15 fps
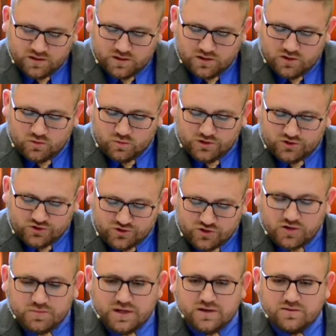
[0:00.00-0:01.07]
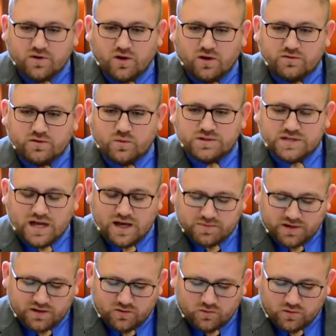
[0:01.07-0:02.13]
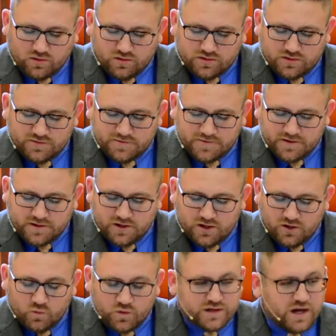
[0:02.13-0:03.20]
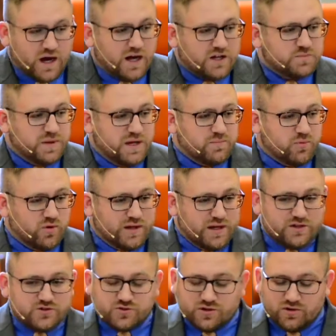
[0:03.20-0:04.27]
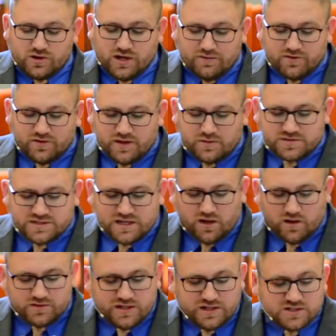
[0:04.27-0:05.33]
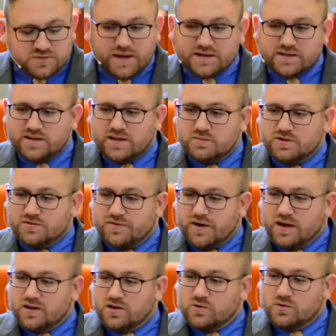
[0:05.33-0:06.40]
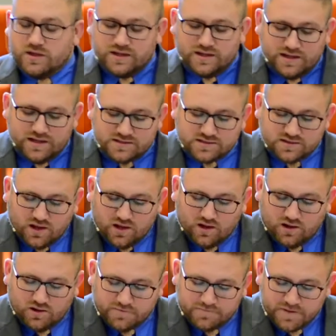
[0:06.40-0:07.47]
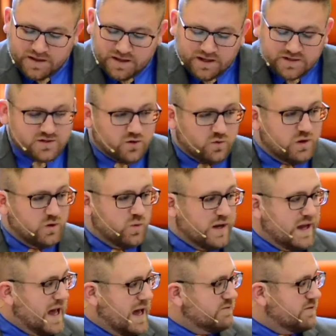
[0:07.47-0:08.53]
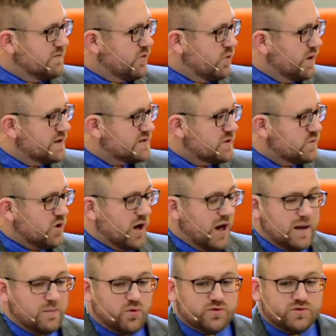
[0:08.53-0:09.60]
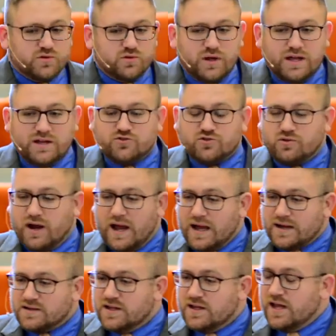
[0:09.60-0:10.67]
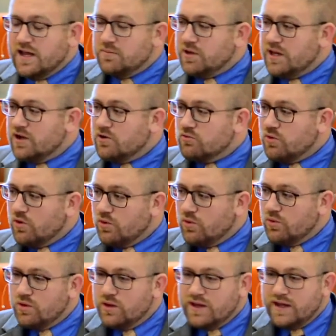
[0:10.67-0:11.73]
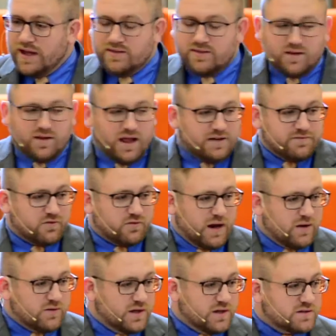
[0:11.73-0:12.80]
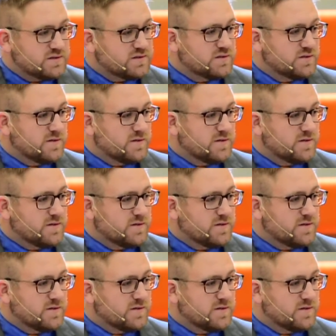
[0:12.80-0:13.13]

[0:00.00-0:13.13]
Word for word: We should be involved in what's happening in the world. When God's people in Israel governed themselves, he expected them to follow his law. And so when we have a voice and we're able to interact and play a role in the life around us,